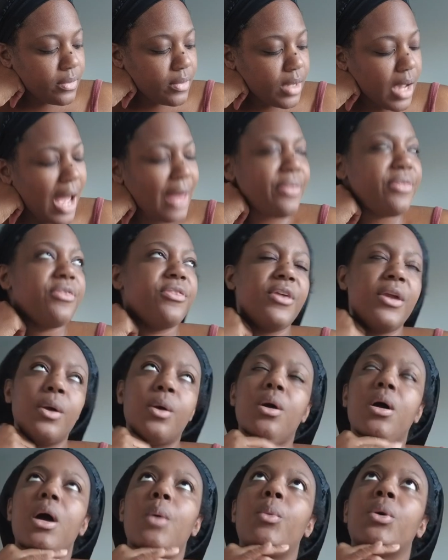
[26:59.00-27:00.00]
I
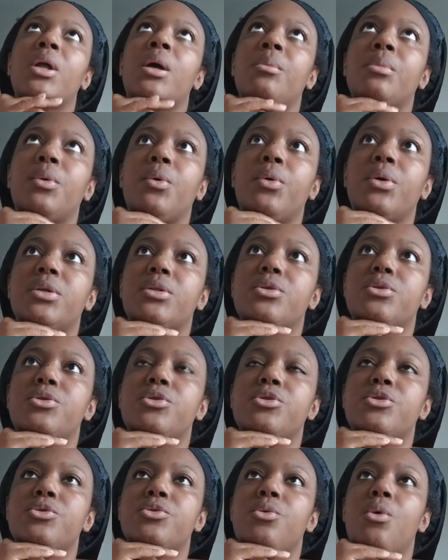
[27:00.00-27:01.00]
think what I'm going to
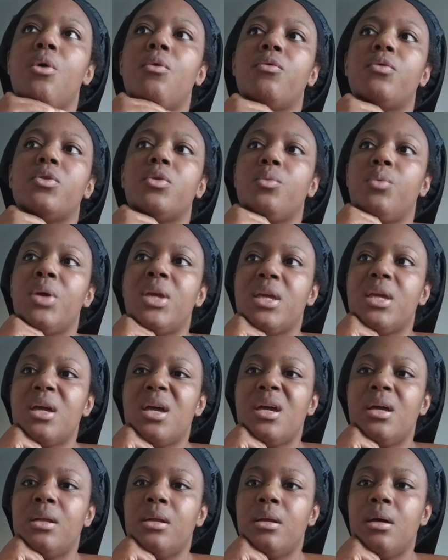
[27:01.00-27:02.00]
do over the
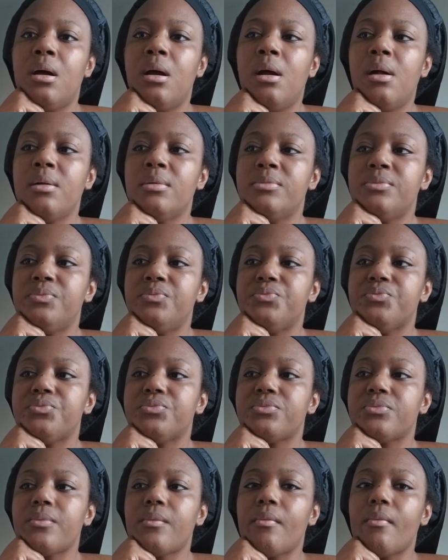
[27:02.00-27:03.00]
weekend
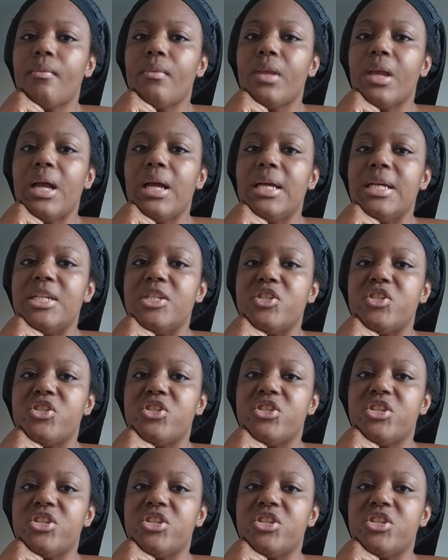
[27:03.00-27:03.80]
is